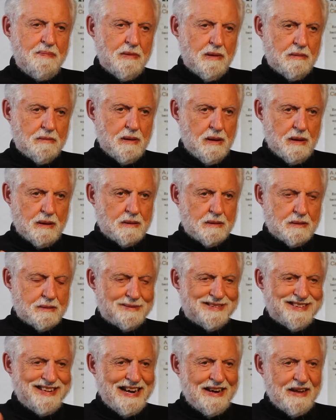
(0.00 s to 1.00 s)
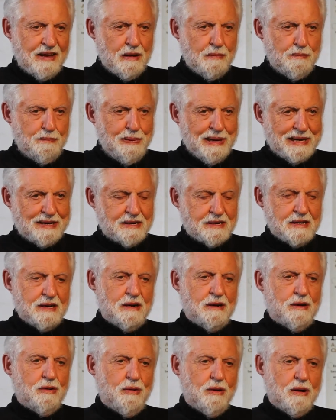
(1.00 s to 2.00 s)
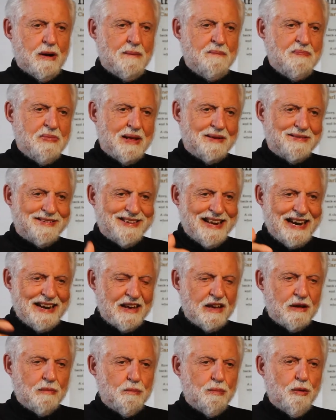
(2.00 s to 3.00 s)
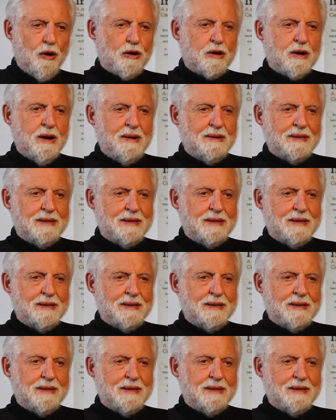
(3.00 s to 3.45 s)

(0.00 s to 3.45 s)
like selling a picture or selling a book.